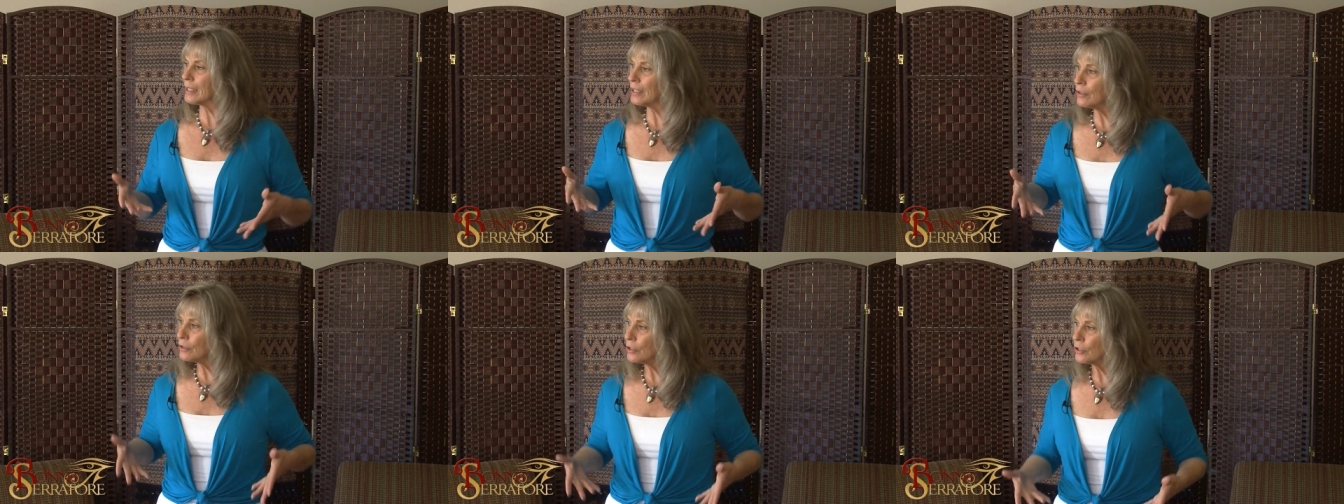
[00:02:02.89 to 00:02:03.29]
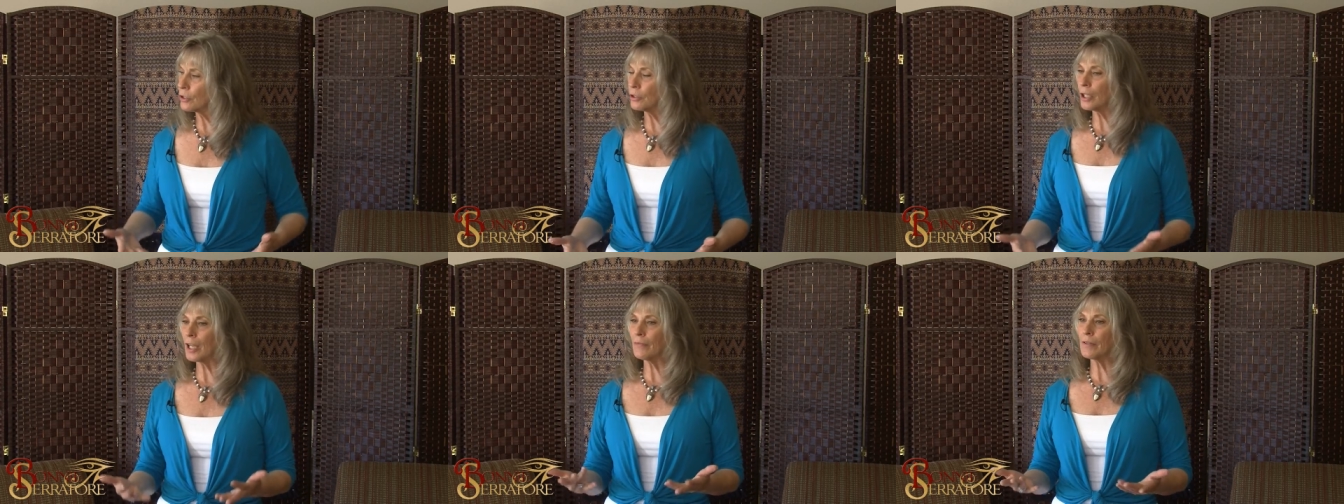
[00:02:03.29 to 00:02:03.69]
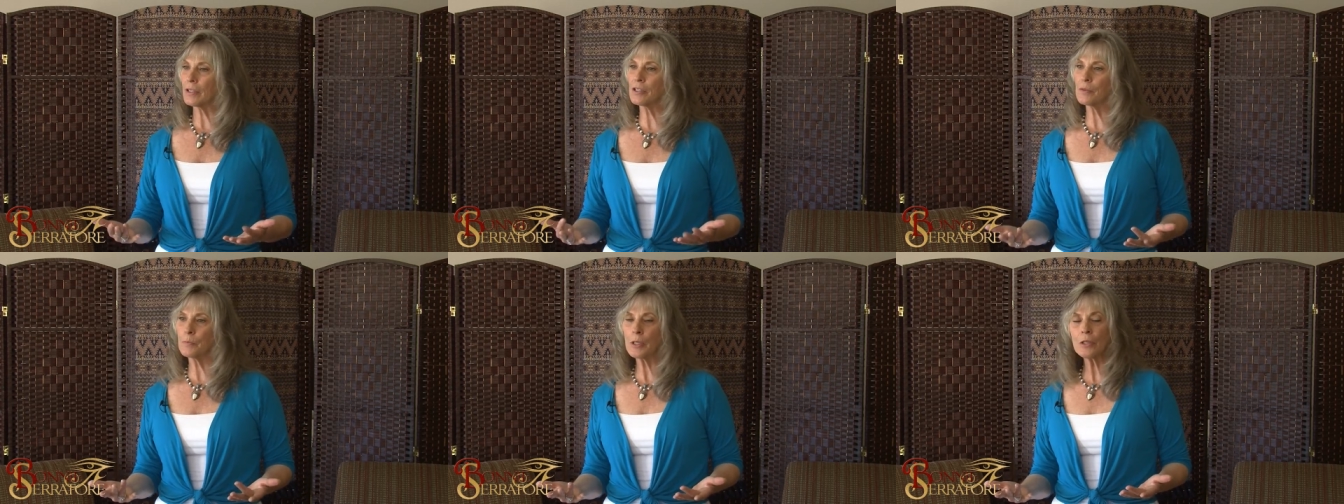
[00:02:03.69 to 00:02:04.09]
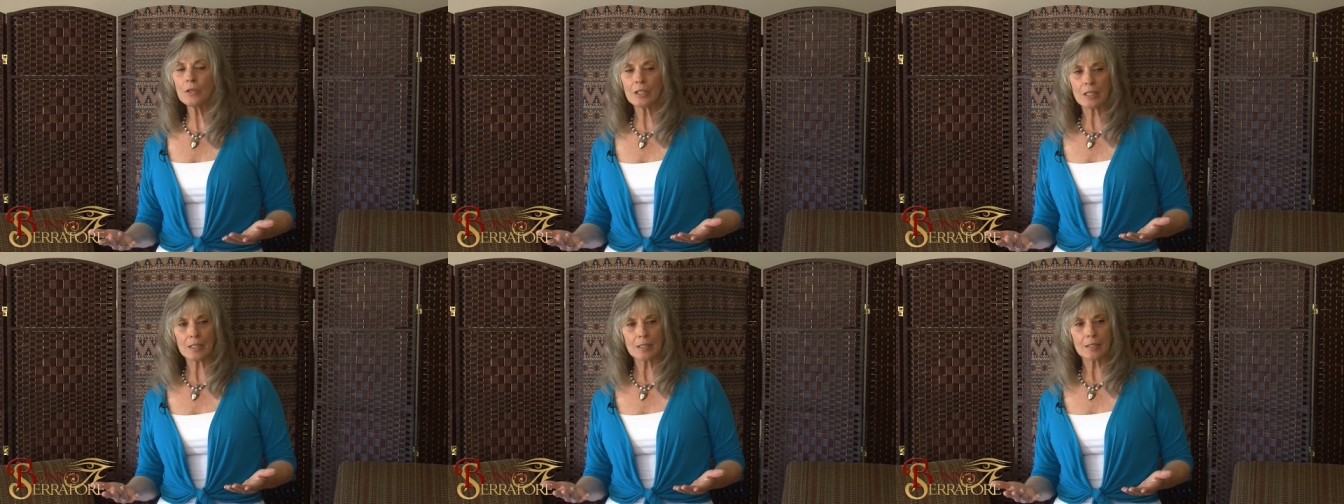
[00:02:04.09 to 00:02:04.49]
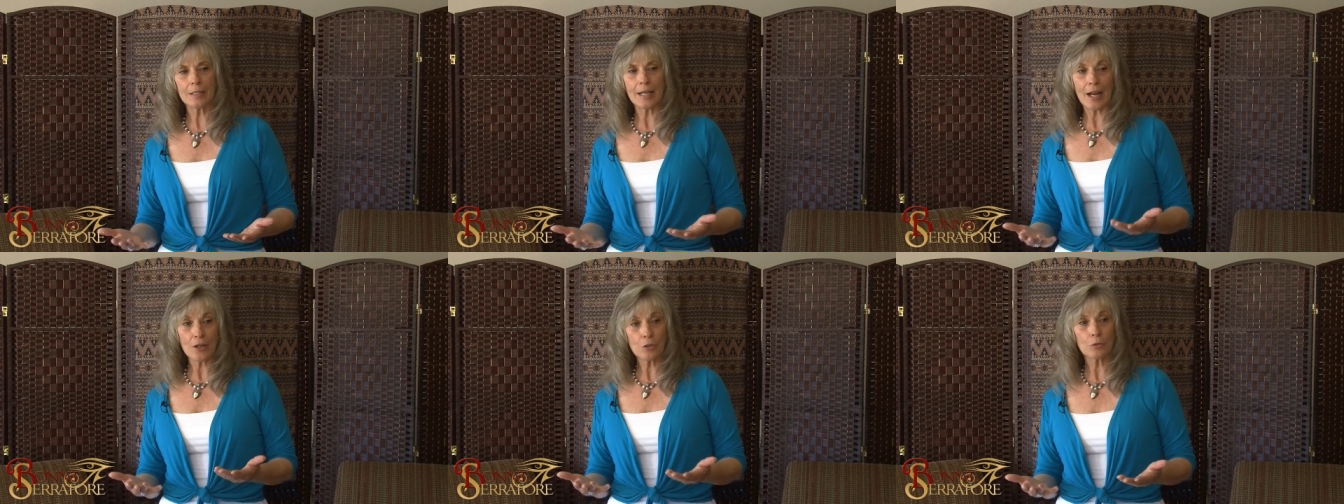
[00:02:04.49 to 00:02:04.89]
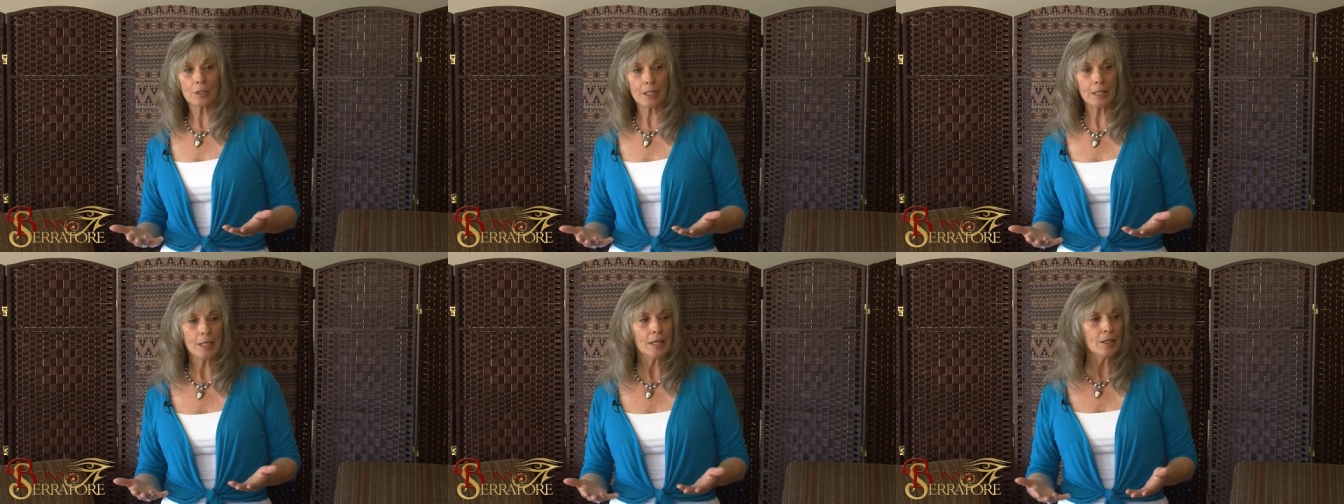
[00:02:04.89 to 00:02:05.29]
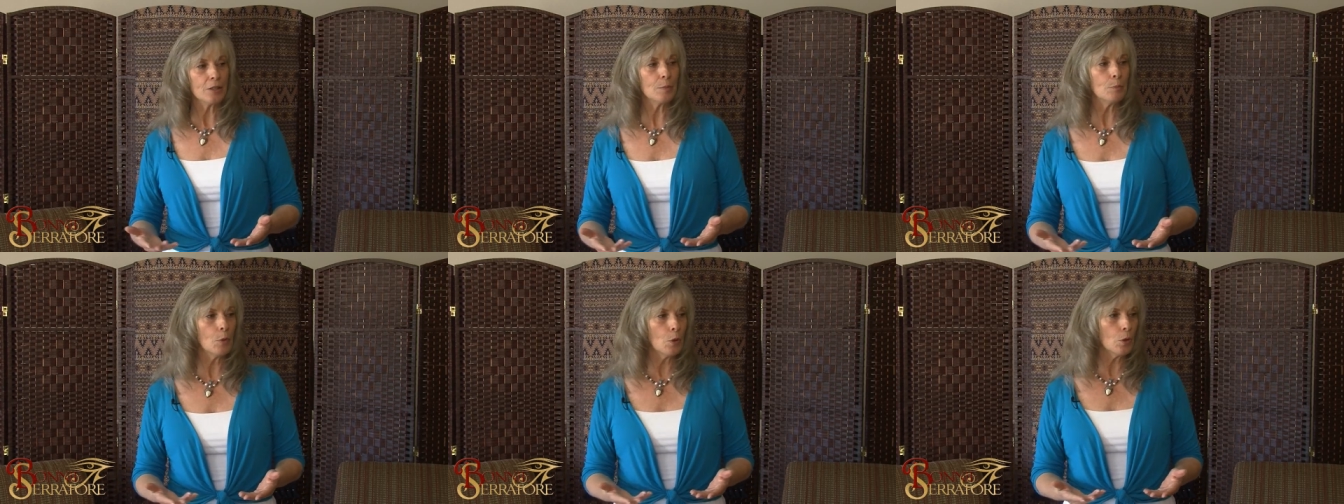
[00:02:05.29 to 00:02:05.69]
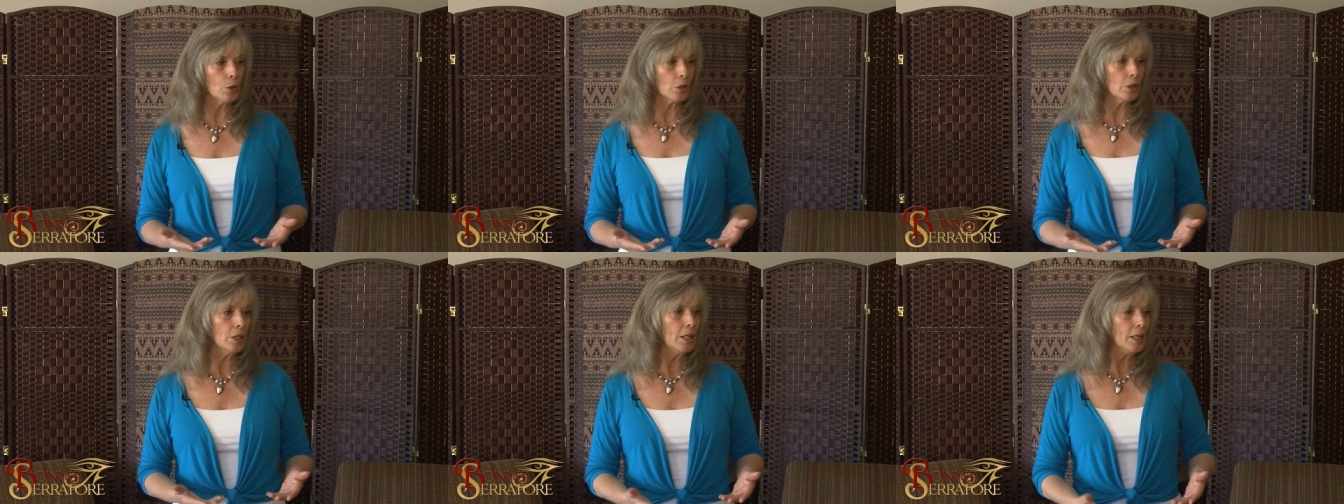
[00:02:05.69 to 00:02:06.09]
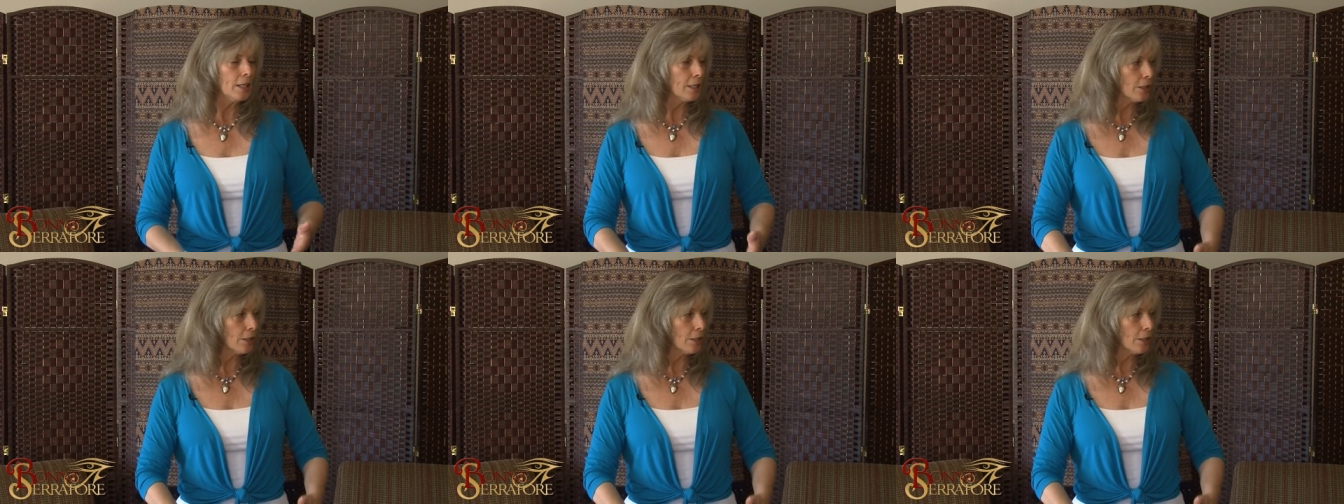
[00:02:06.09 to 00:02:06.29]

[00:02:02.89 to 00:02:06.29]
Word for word: into your life experience, then actually the more